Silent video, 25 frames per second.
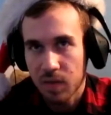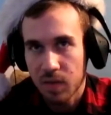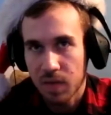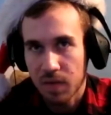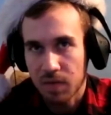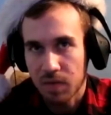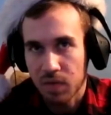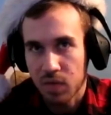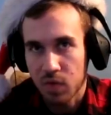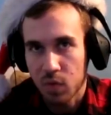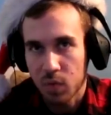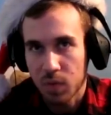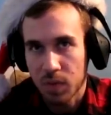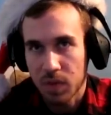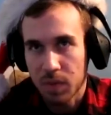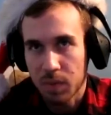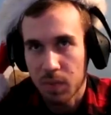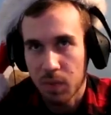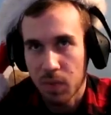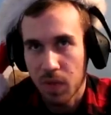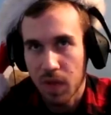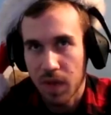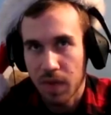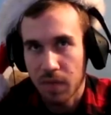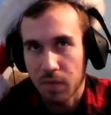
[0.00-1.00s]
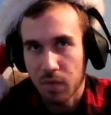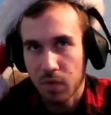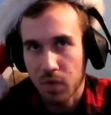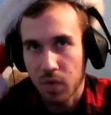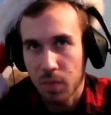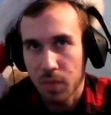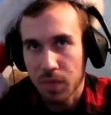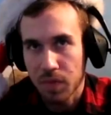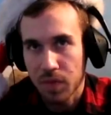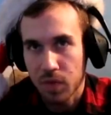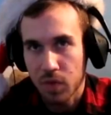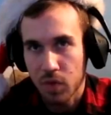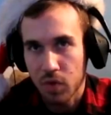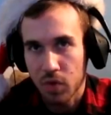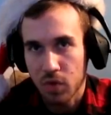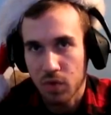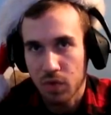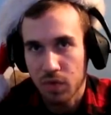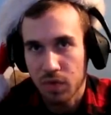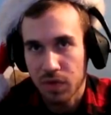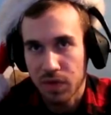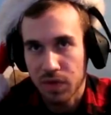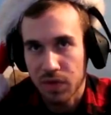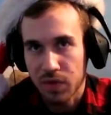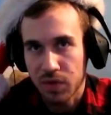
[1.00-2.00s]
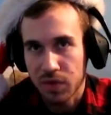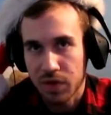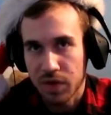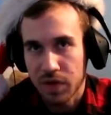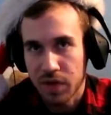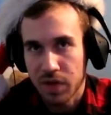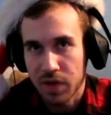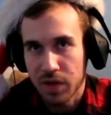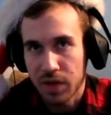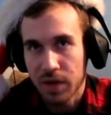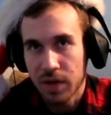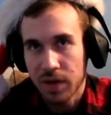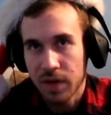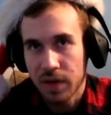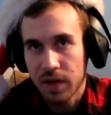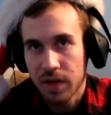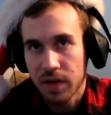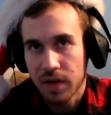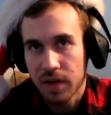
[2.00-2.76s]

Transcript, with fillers: We have two people left. We're almost insured victory here.